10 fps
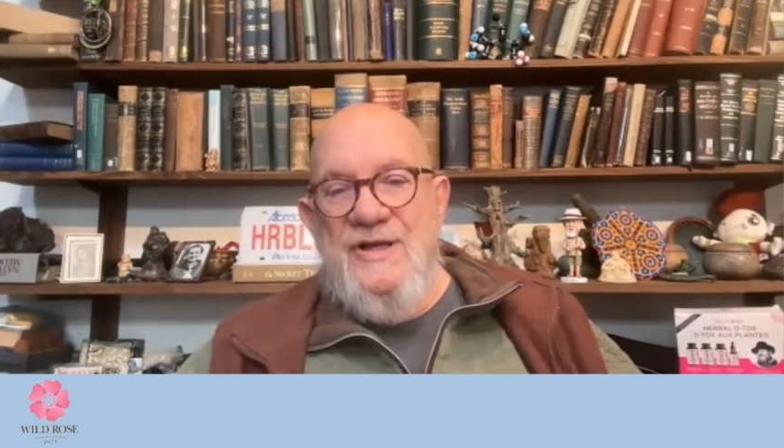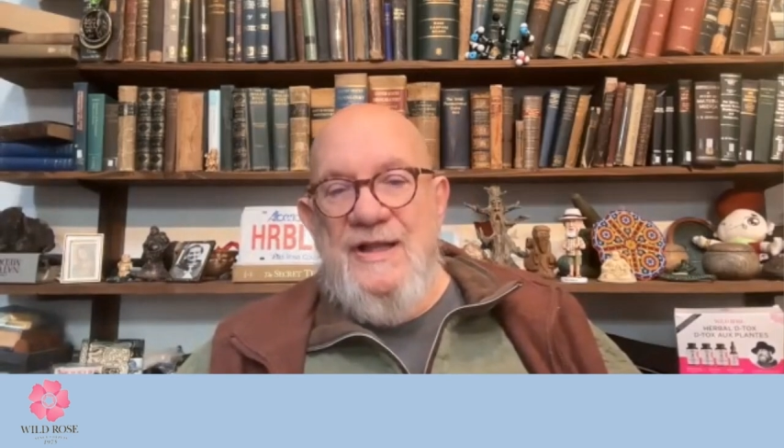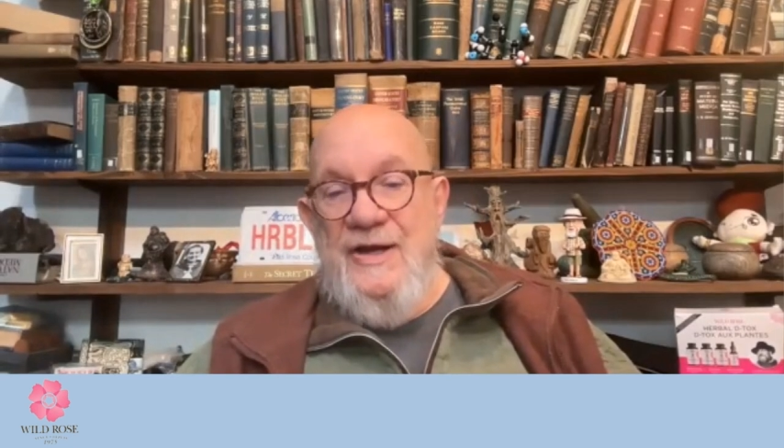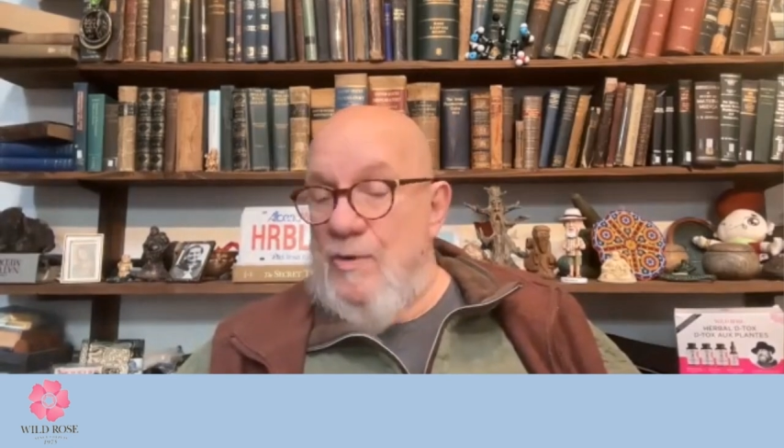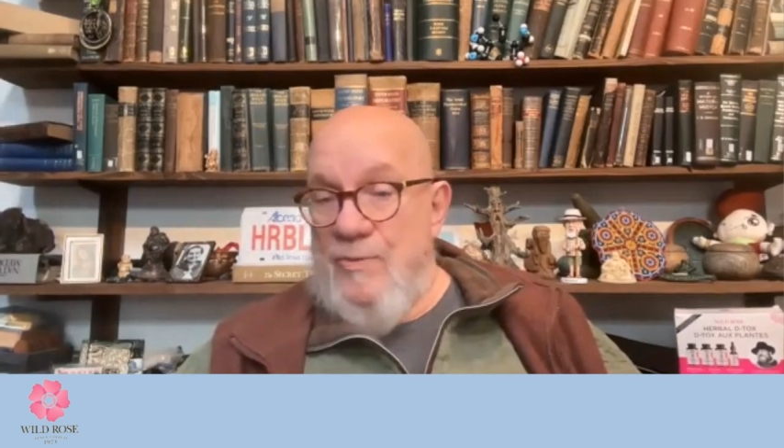
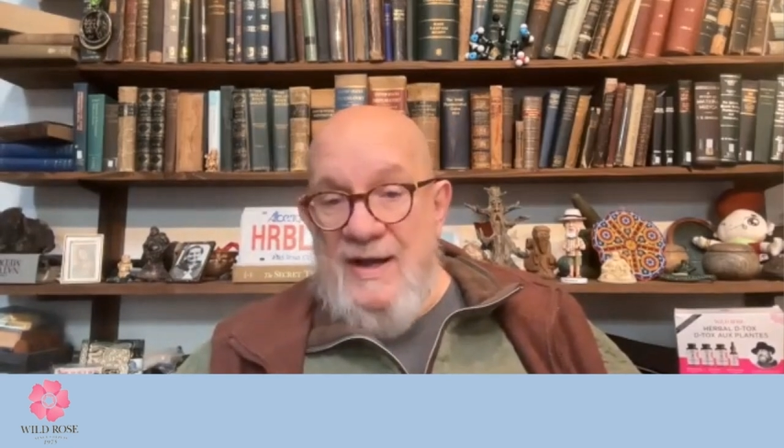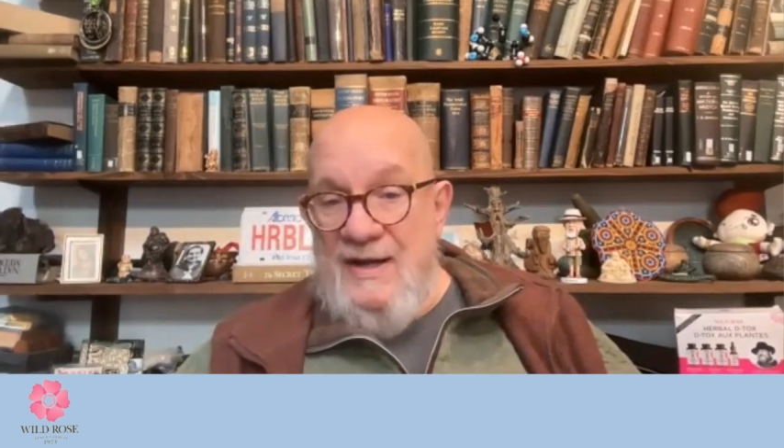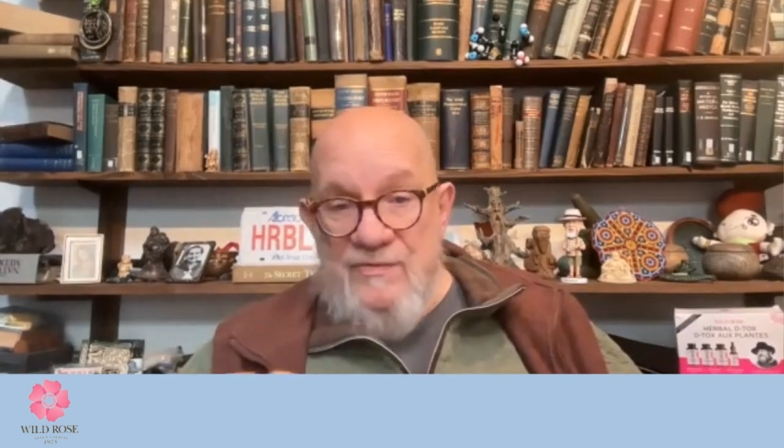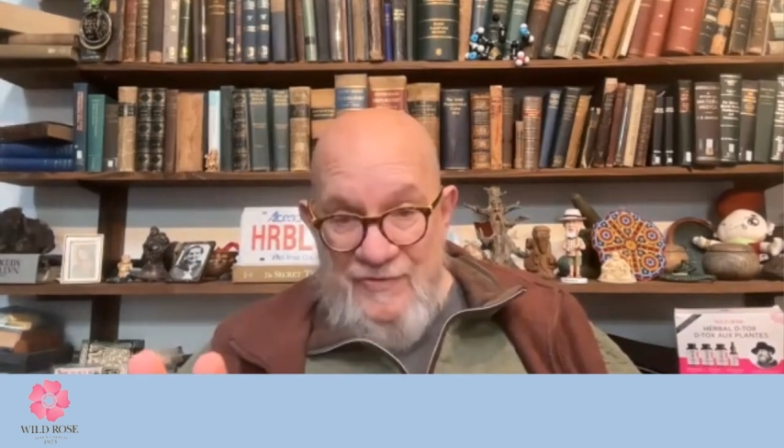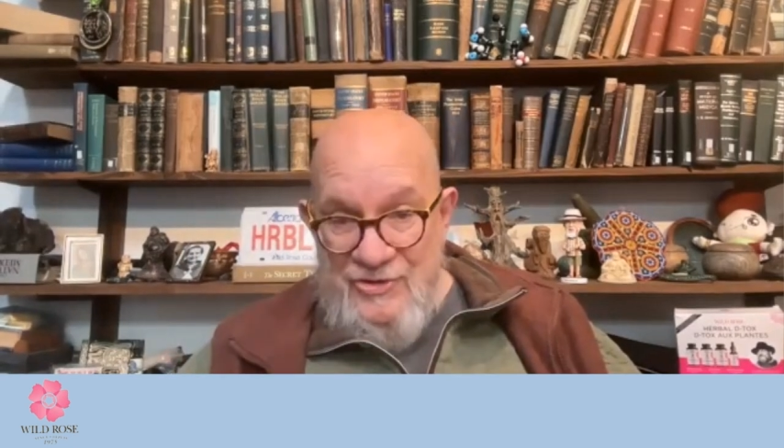clinical
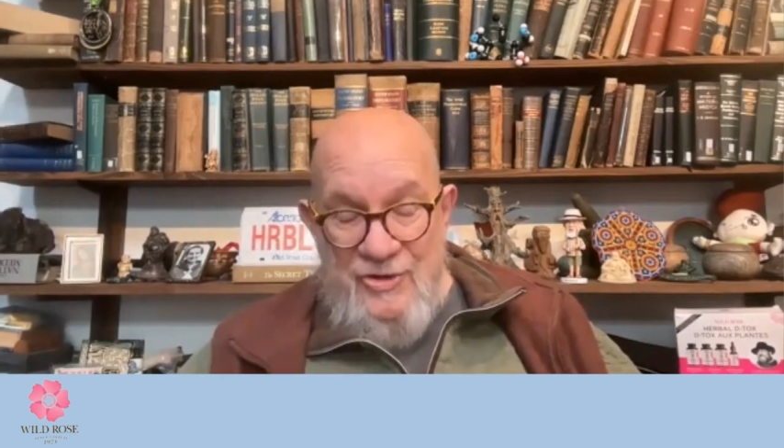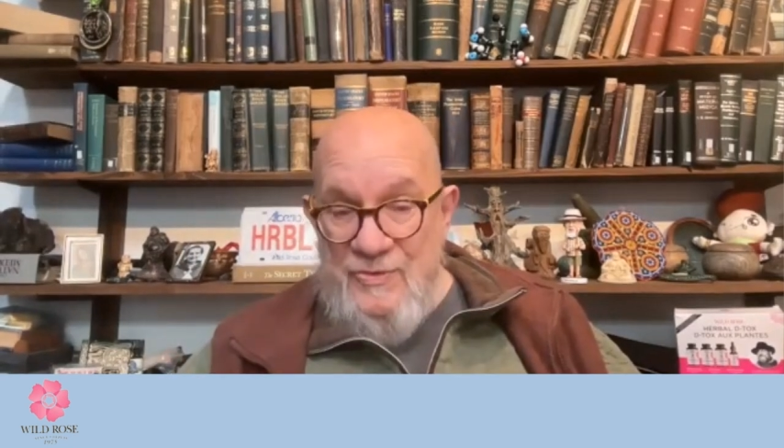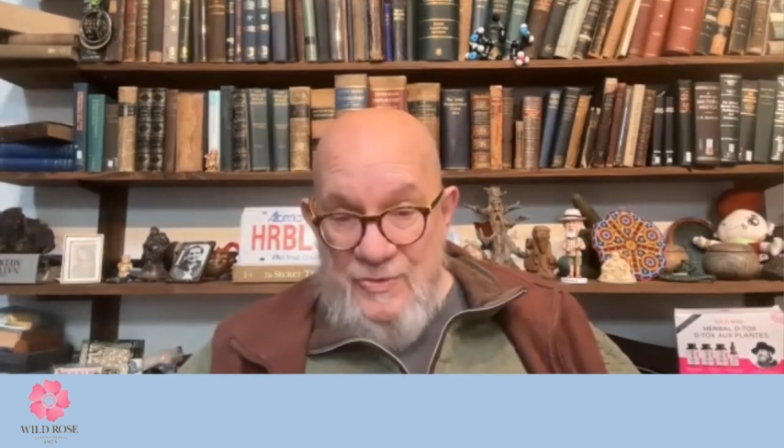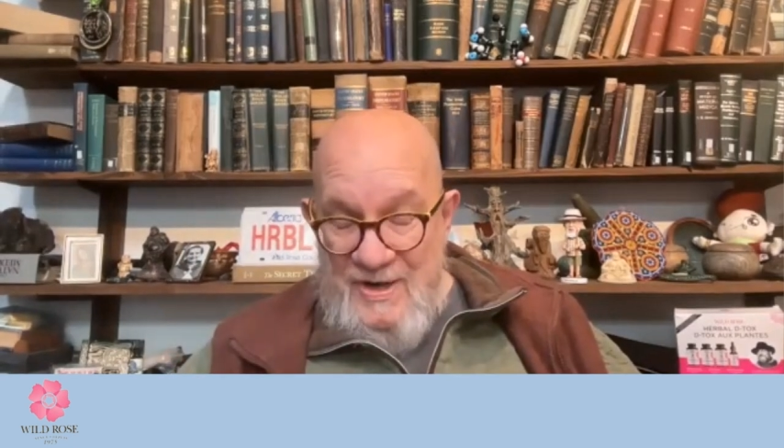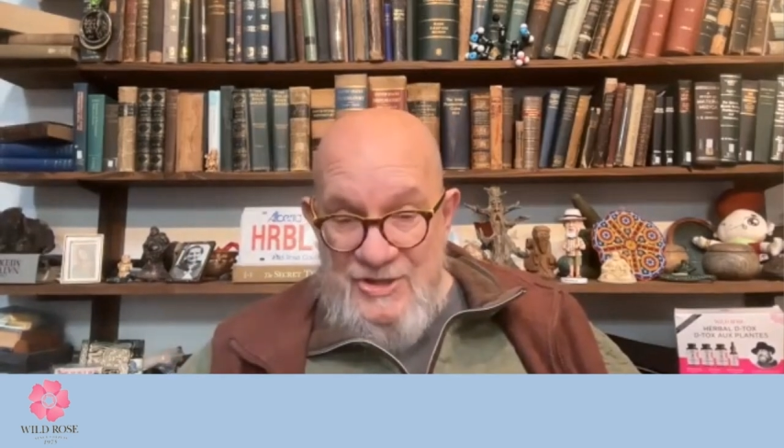practice for sure
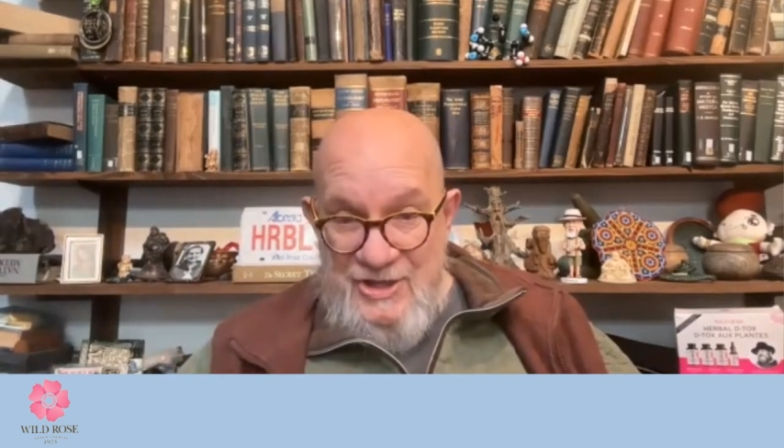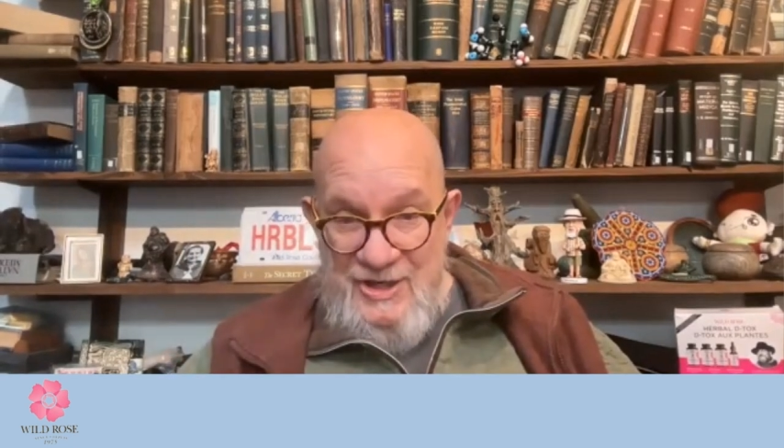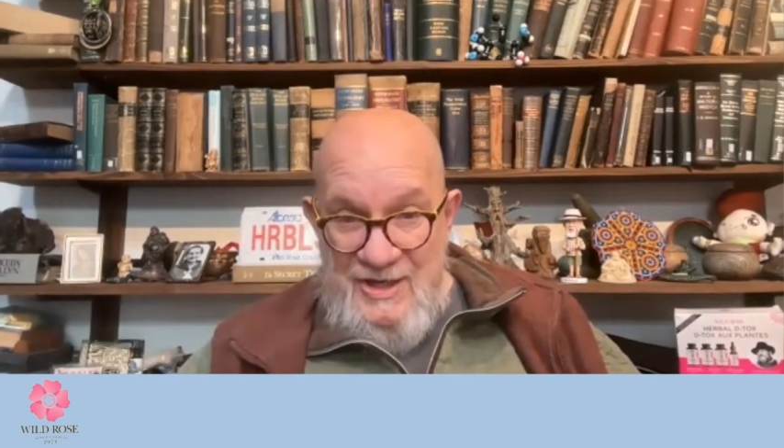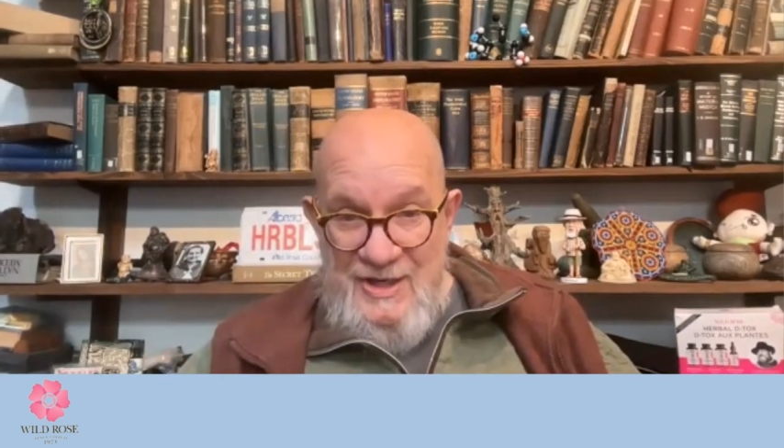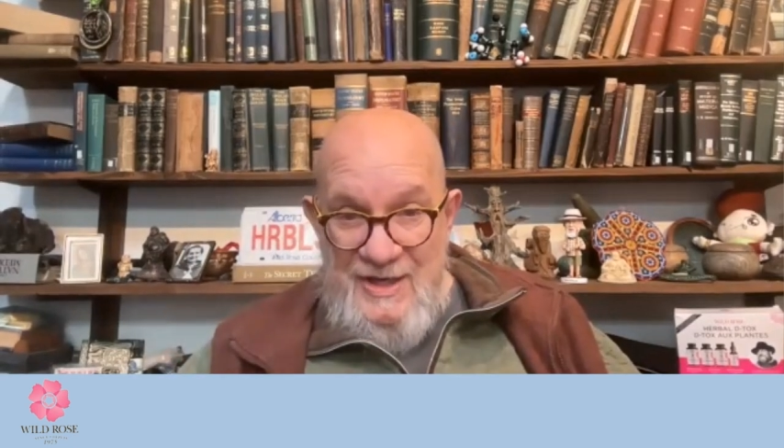was reishi.